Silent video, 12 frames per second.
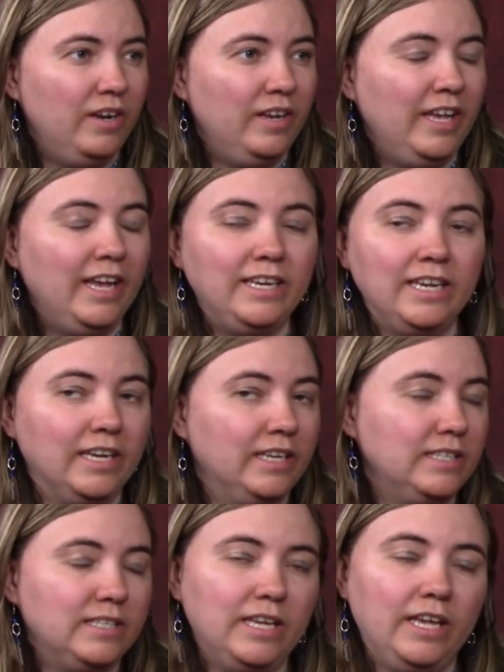He
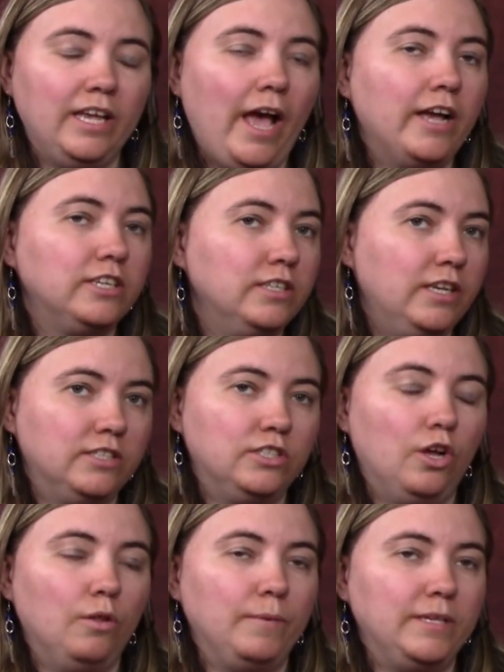didn't. He actually has
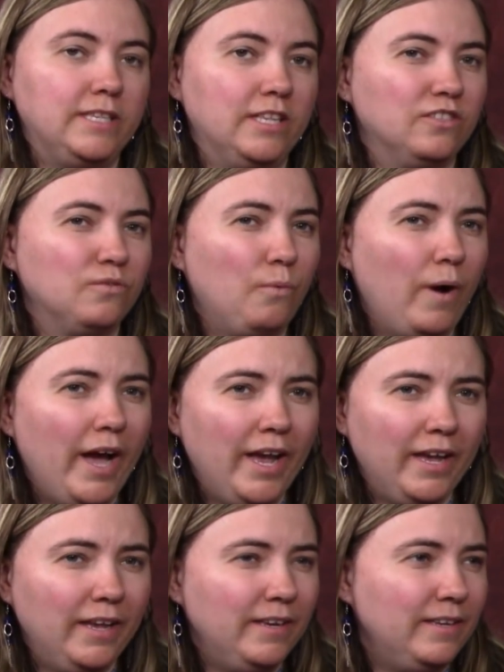told me since,
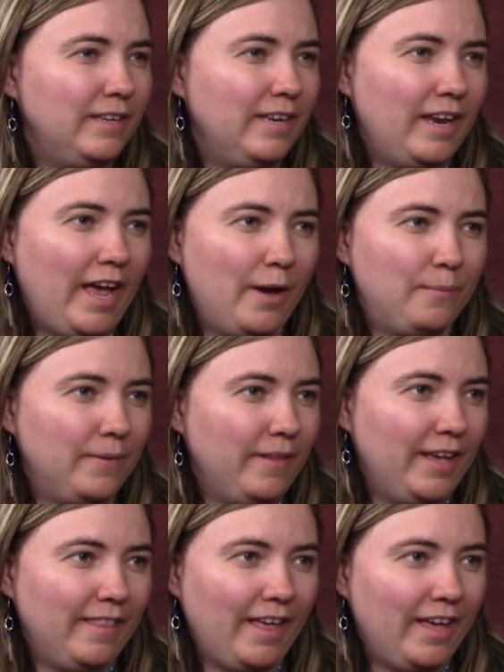why did it happen
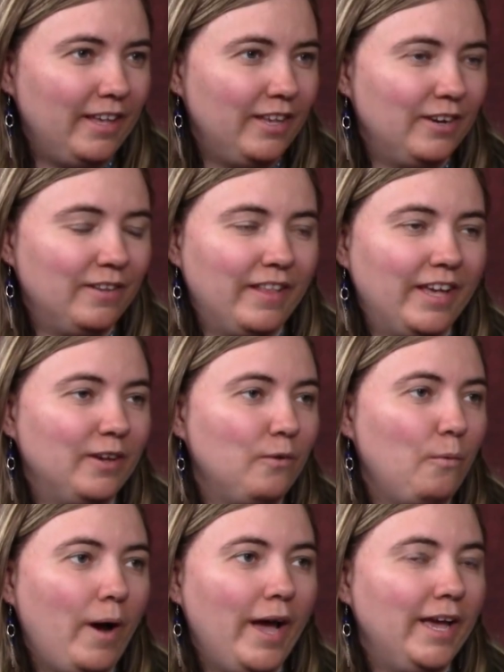like that?
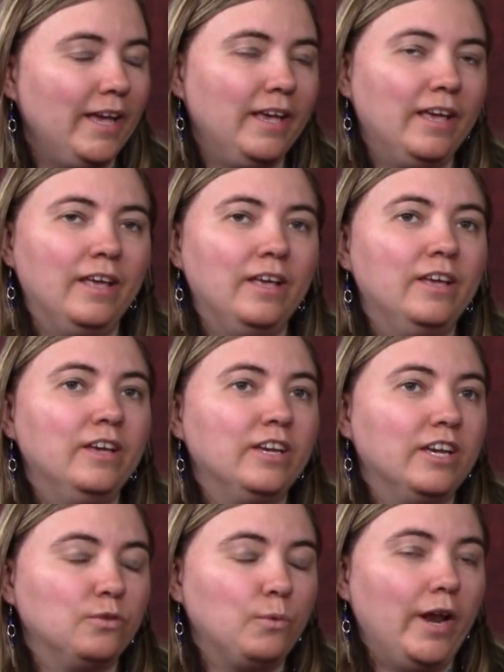Why?
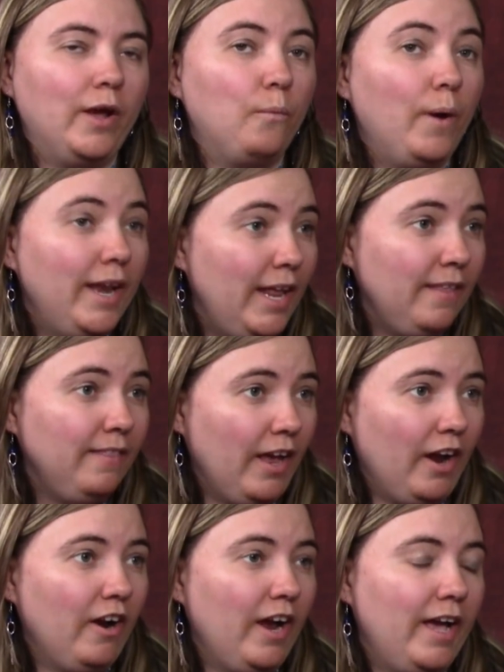Because when I went in
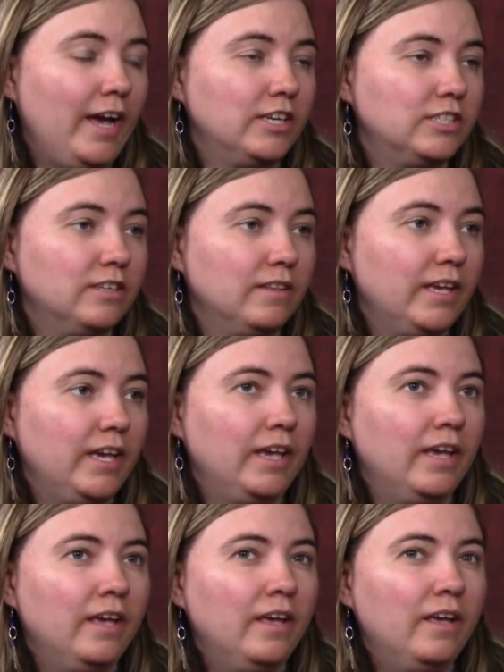there, I actually
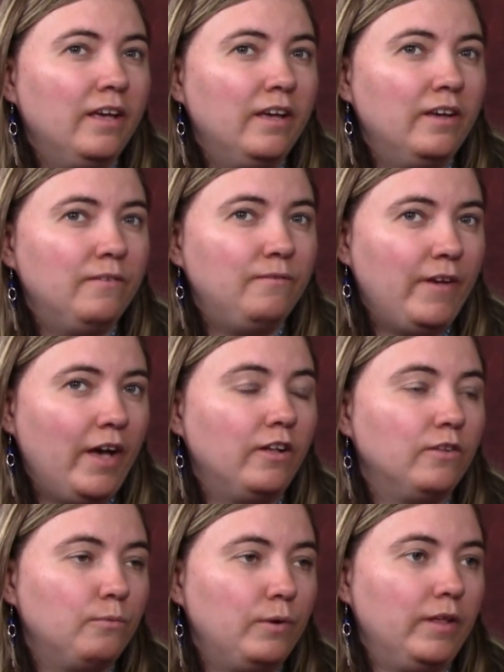
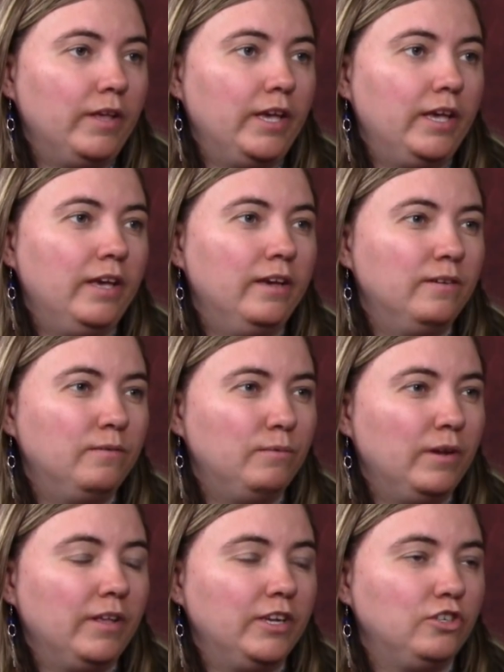felt really,
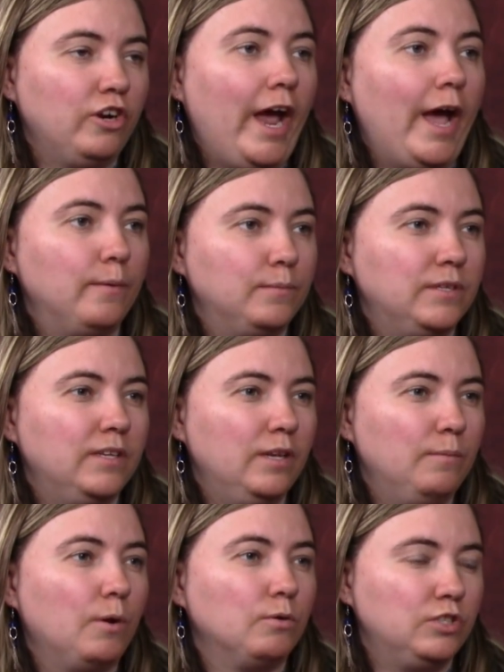really trapped
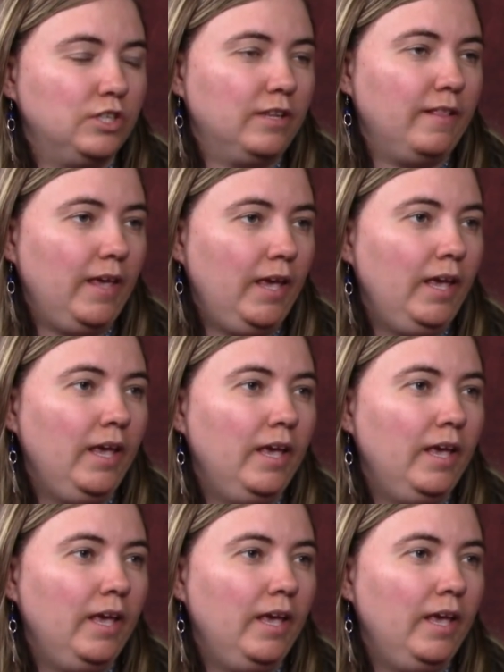emotionally